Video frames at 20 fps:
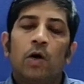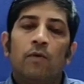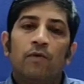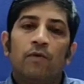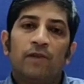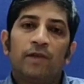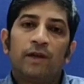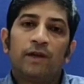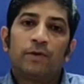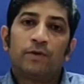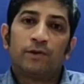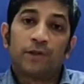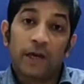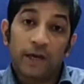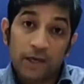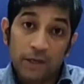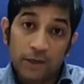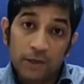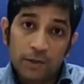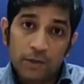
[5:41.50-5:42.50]
whether to
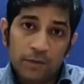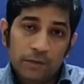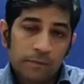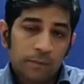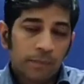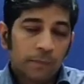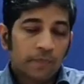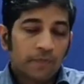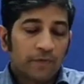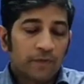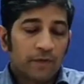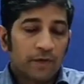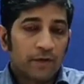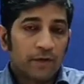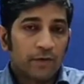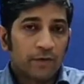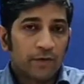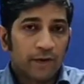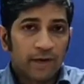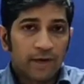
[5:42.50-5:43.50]
take you, whether
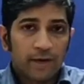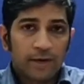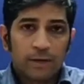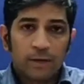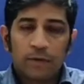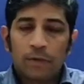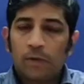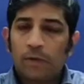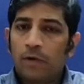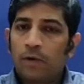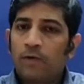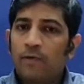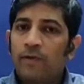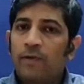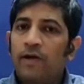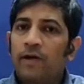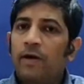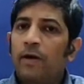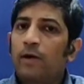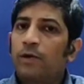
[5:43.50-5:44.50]
to select you, or
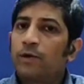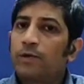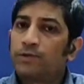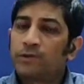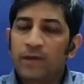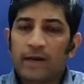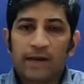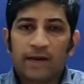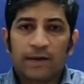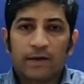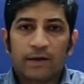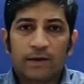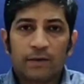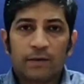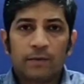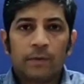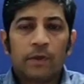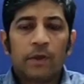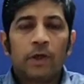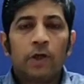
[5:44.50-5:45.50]
whether not to select you.
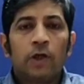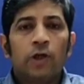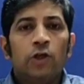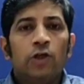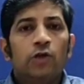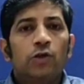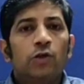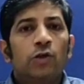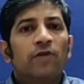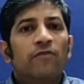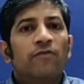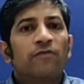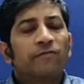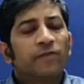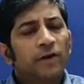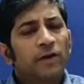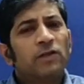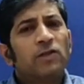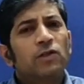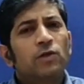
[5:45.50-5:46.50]
So the
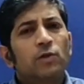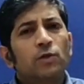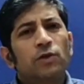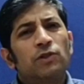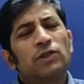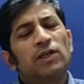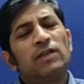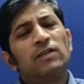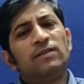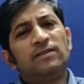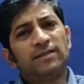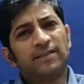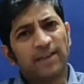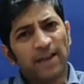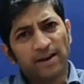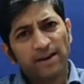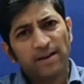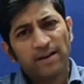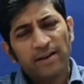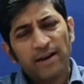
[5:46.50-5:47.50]
first question
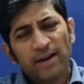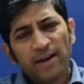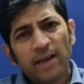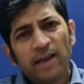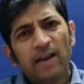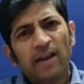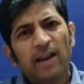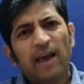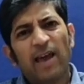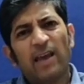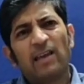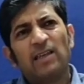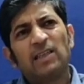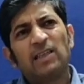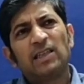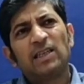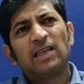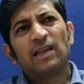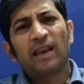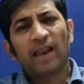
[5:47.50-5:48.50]
generally
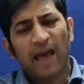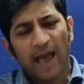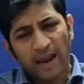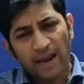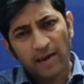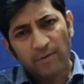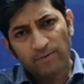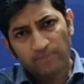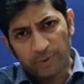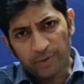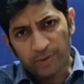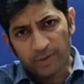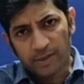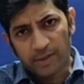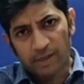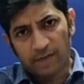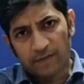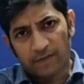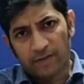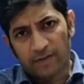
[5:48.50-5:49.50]

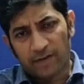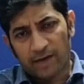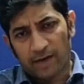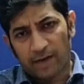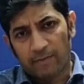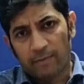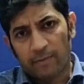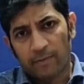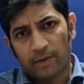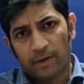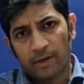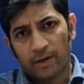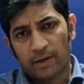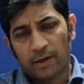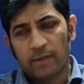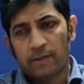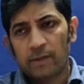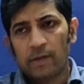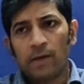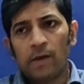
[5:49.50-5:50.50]
99% of the time
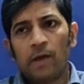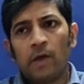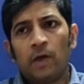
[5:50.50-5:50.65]
is,